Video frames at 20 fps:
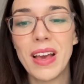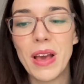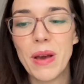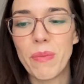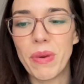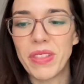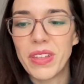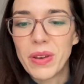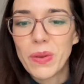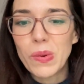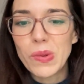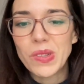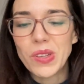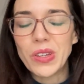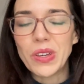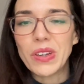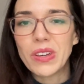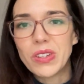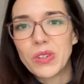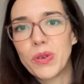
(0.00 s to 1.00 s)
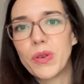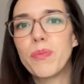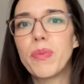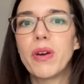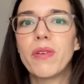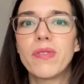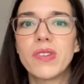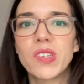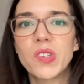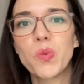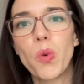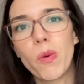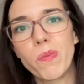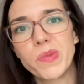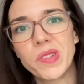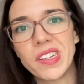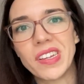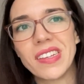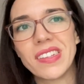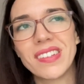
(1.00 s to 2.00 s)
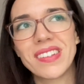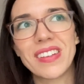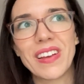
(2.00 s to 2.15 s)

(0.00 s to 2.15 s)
But then also you can do a bit of a swapsies.